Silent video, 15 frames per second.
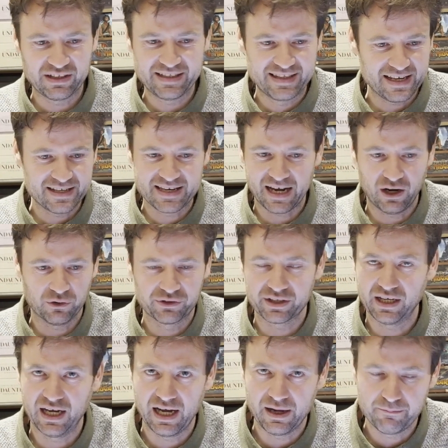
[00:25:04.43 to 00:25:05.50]
detailed
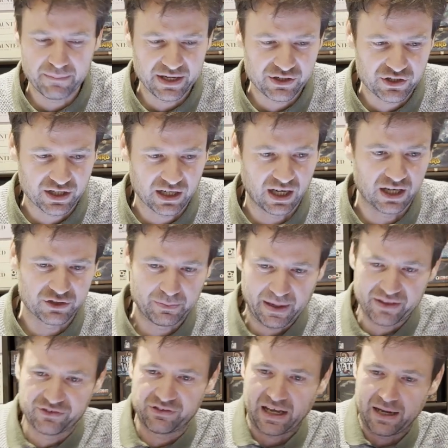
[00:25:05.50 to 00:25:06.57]
miniature cars, about
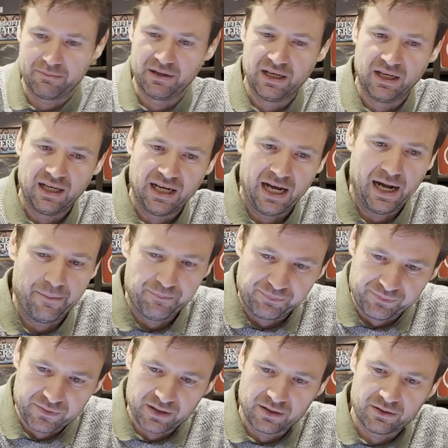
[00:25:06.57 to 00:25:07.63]
the same
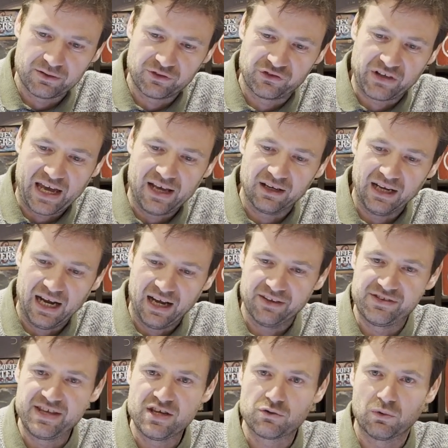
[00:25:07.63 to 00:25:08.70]
scale as
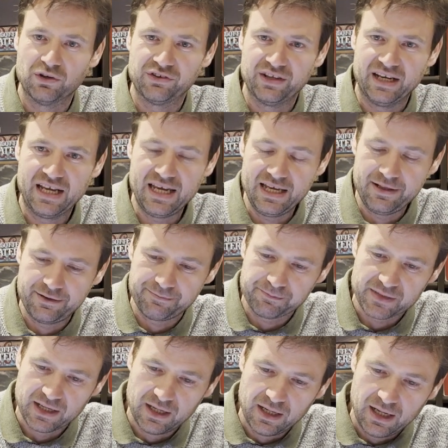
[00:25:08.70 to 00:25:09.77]
these ones in Heat.
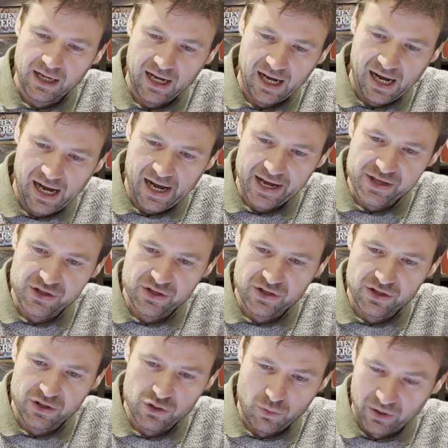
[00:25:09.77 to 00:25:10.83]

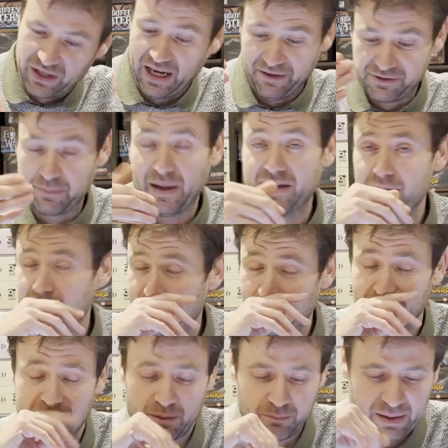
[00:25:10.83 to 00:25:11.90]
You will have to paint them, they
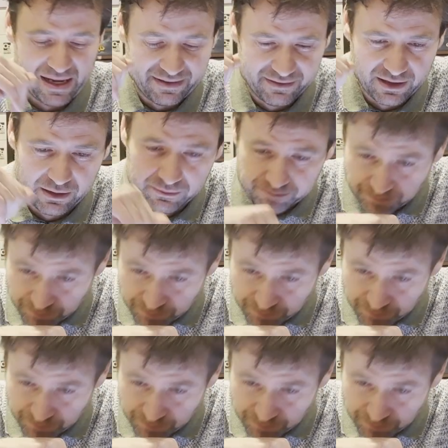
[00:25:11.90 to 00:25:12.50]
don't come painted.